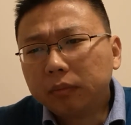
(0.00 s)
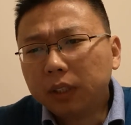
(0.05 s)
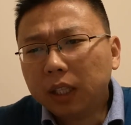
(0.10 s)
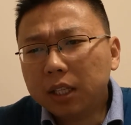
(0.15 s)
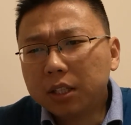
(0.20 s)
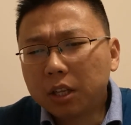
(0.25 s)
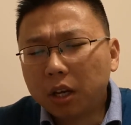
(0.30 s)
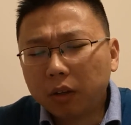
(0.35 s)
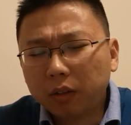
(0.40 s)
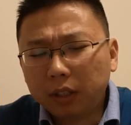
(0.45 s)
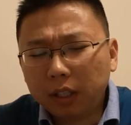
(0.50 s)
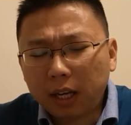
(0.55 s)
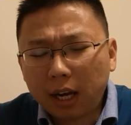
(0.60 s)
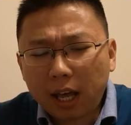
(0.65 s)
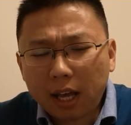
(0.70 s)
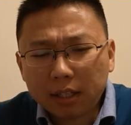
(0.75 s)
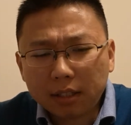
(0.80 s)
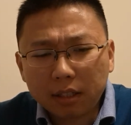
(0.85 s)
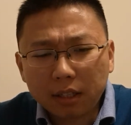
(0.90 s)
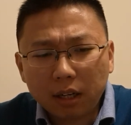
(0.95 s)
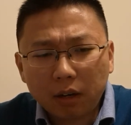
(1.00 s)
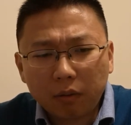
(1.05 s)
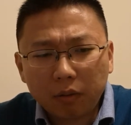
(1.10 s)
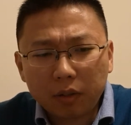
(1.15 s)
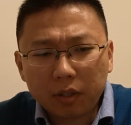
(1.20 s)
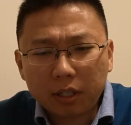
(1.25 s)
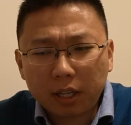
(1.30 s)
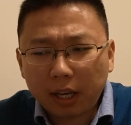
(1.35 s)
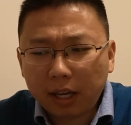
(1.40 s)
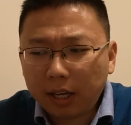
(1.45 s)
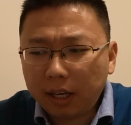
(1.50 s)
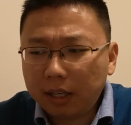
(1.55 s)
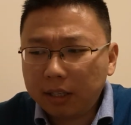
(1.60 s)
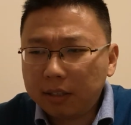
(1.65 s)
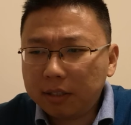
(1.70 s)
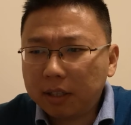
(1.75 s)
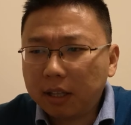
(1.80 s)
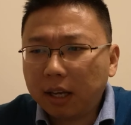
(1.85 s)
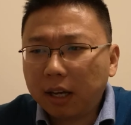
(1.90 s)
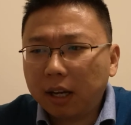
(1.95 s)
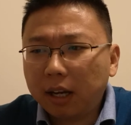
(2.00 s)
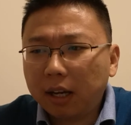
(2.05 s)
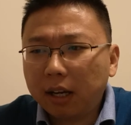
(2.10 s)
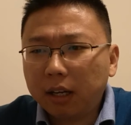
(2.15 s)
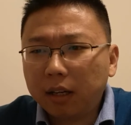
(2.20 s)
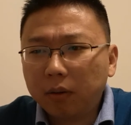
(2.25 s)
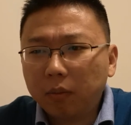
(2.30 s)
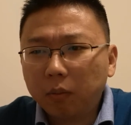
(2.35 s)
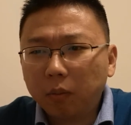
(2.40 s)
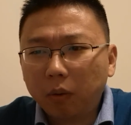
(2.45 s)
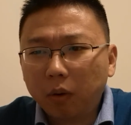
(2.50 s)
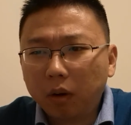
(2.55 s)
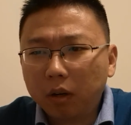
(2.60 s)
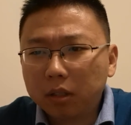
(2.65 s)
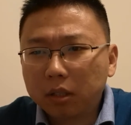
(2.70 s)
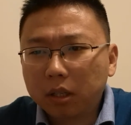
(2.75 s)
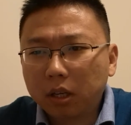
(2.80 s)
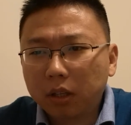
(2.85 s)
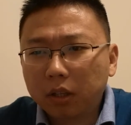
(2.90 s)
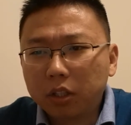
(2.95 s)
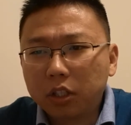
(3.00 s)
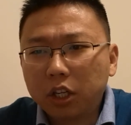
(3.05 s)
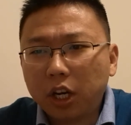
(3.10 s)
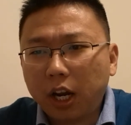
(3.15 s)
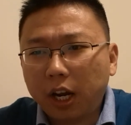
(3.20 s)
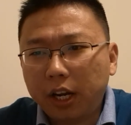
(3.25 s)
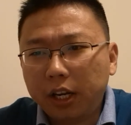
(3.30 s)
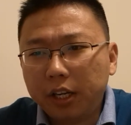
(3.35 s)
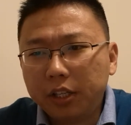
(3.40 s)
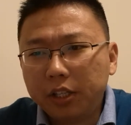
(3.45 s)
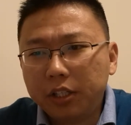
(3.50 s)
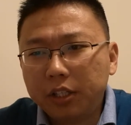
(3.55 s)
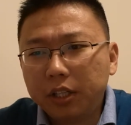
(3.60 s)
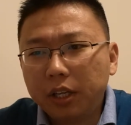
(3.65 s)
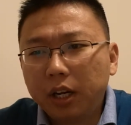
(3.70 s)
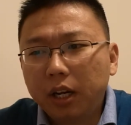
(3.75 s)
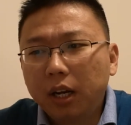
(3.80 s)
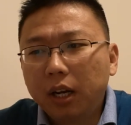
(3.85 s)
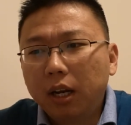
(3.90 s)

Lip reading: So the last thing I want to say is that what's going to change,